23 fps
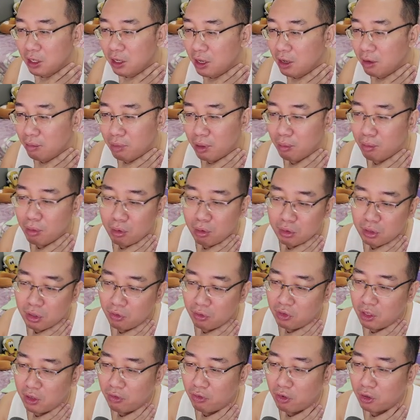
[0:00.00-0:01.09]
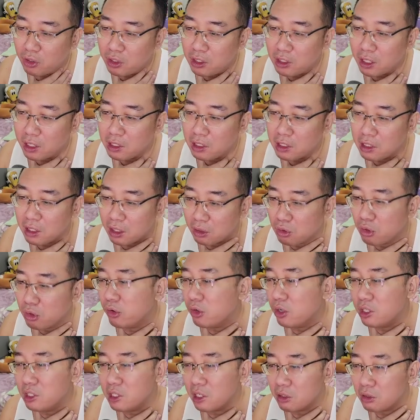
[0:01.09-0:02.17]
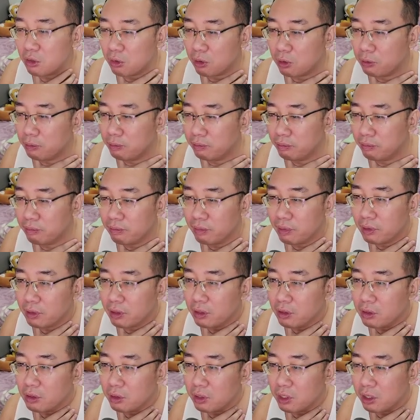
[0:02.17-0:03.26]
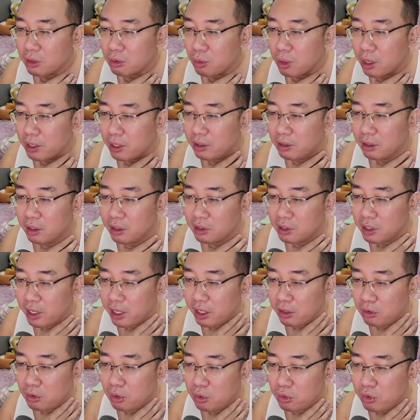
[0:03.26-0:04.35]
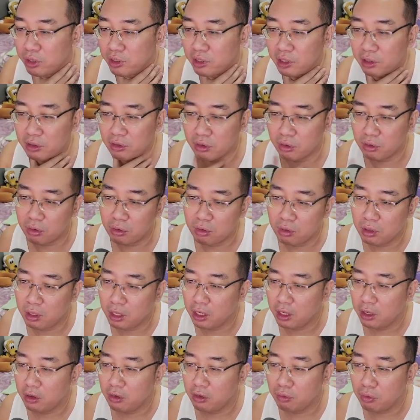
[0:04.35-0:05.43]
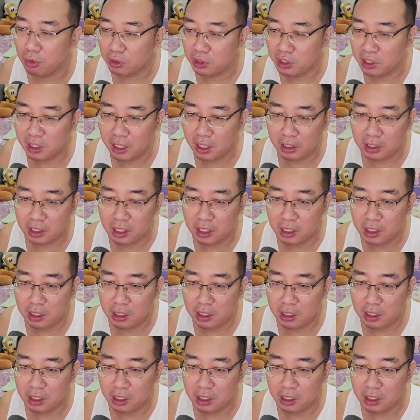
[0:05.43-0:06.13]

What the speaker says: But most of the 4090s are 2360. So there's one listed at 2360, 4090.